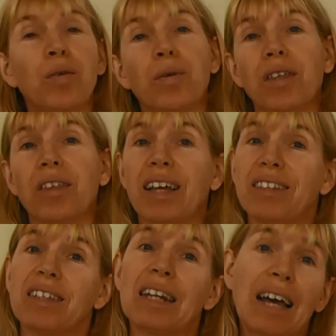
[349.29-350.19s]
whether
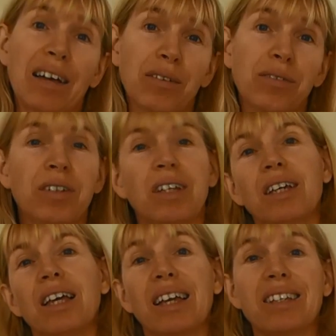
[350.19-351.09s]
that's love,
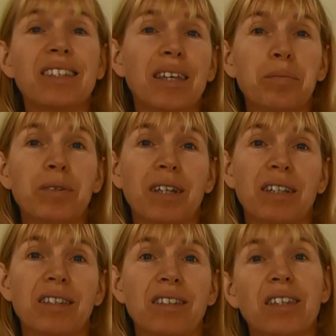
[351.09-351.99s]

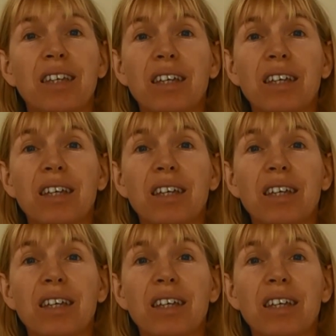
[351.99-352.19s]
acceptance,